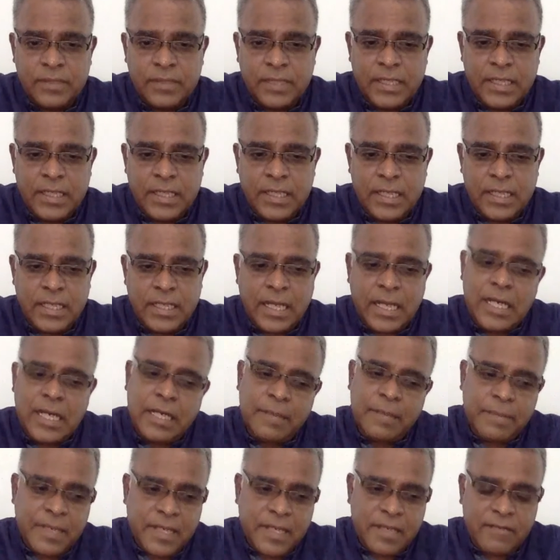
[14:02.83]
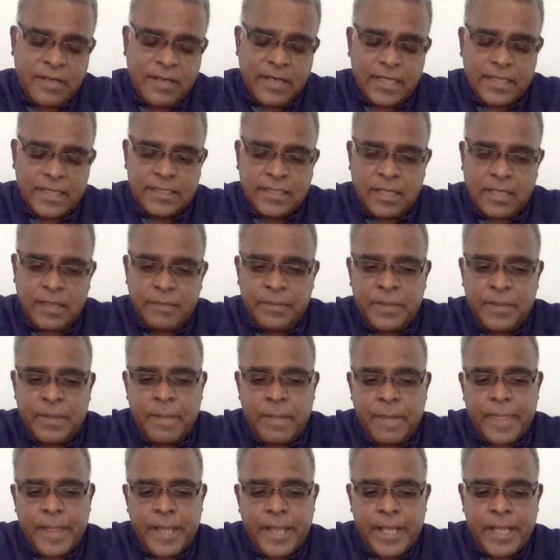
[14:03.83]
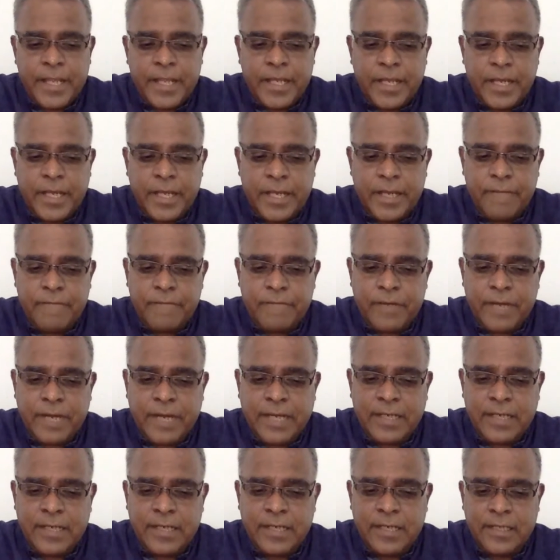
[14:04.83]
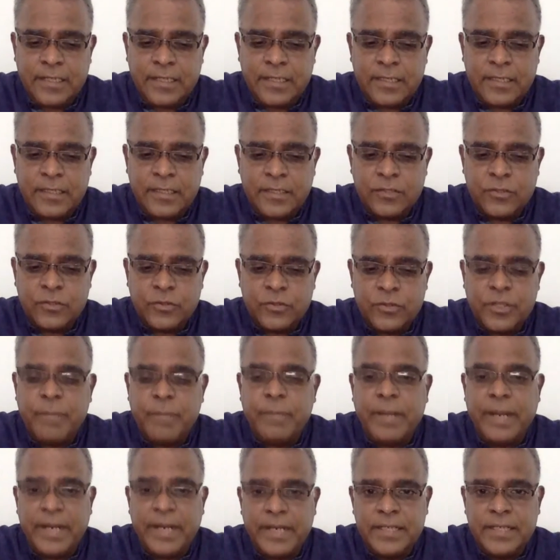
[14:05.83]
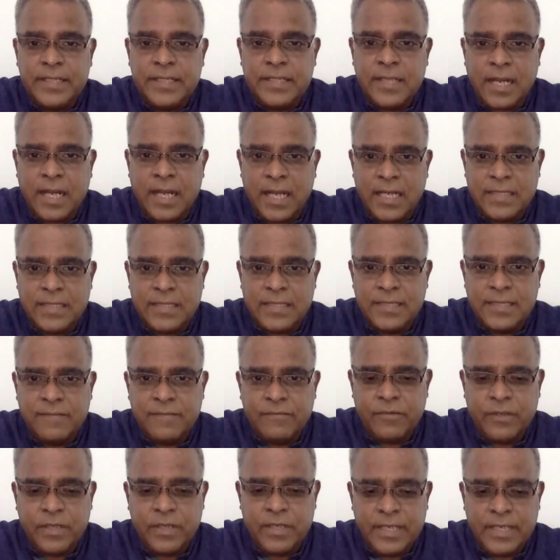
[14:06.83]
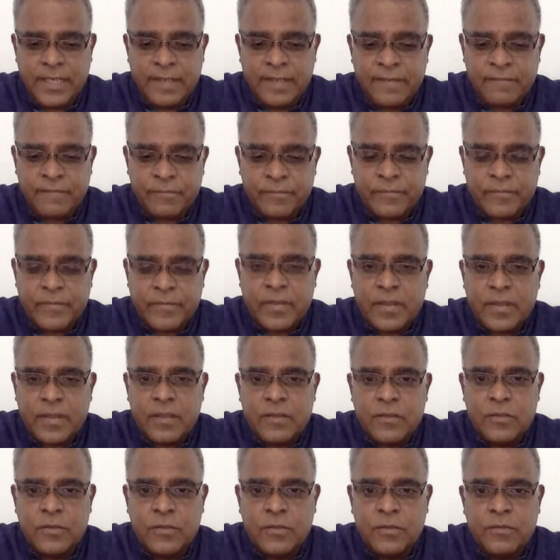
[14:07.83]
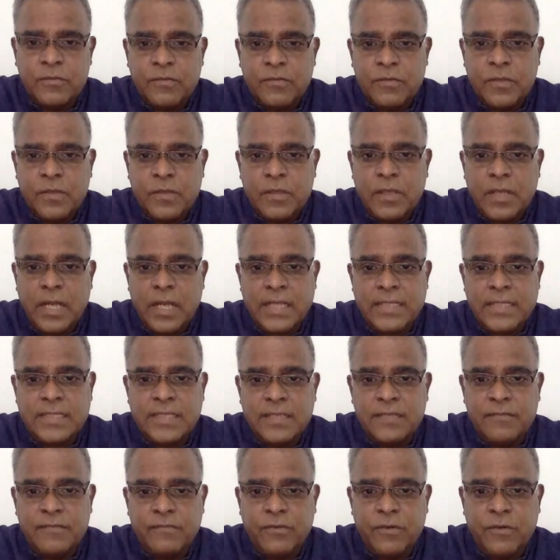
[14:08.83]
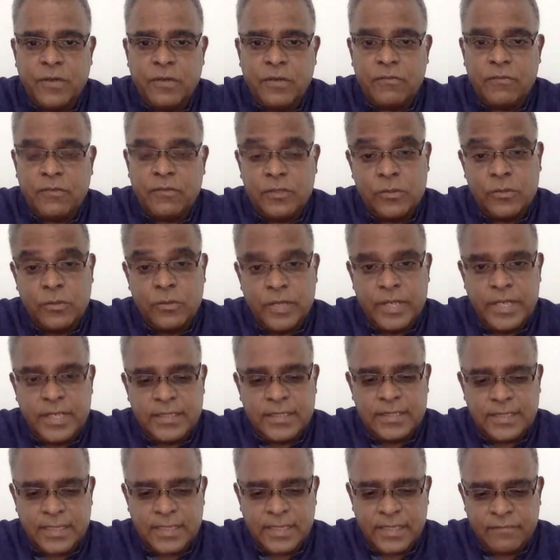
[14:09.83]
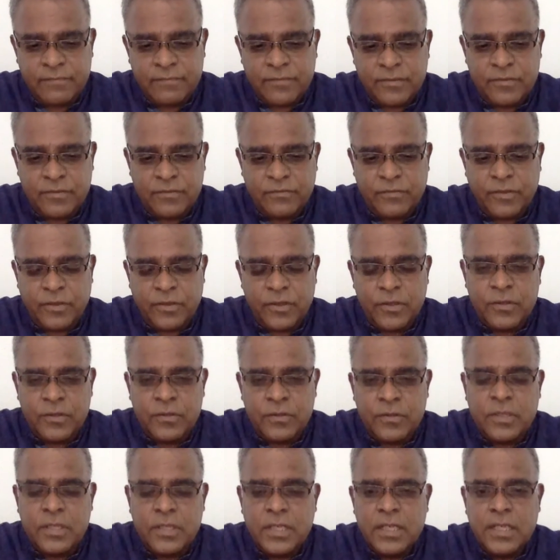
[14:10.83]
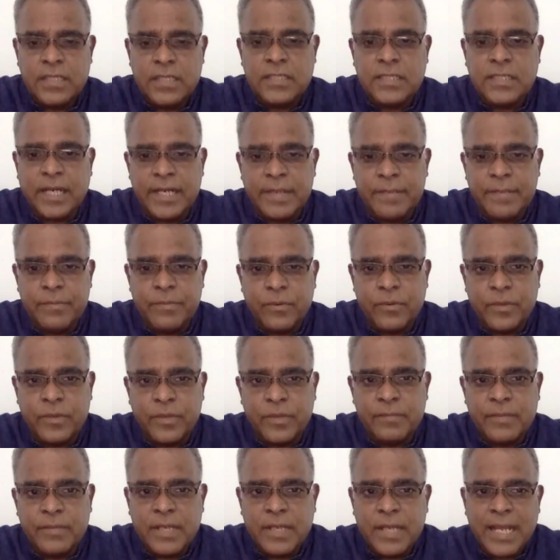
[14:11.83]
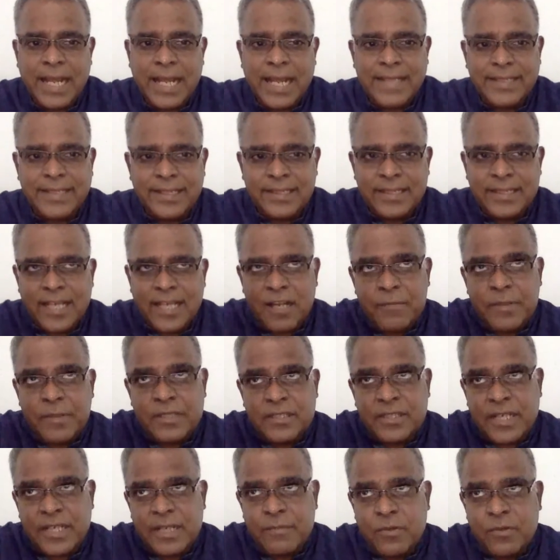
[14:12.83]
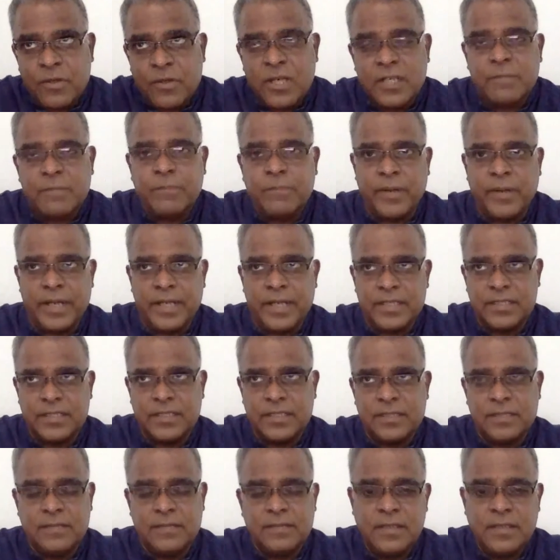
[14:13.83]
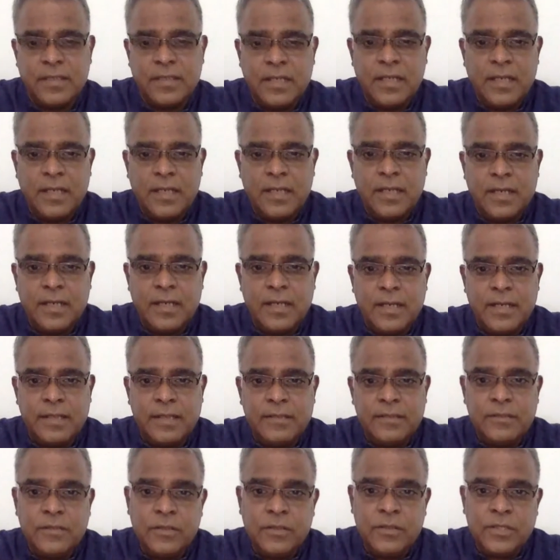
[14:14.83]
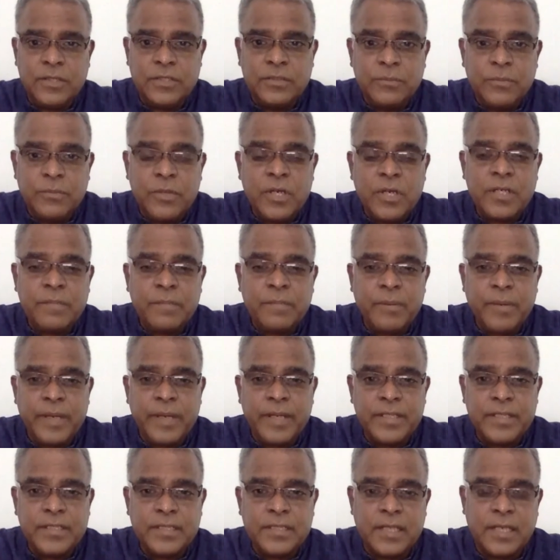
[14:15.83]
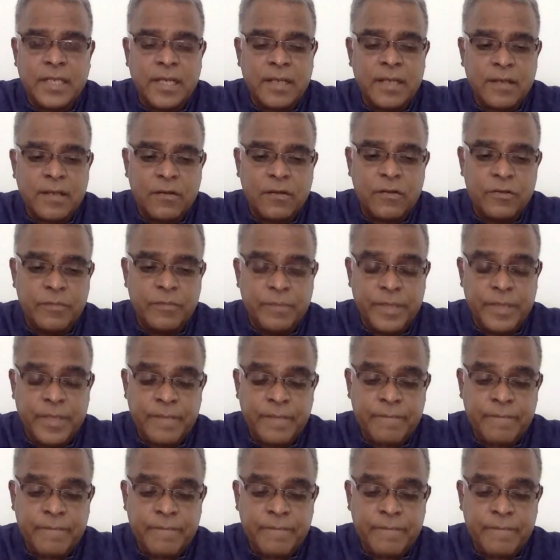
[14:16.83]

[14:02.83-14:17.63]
Let me give an example. Write a letter to your manager asking for leave, to asking for 2 years leave to follow a study program, and then there will be 3 bullet points. The bullet points could be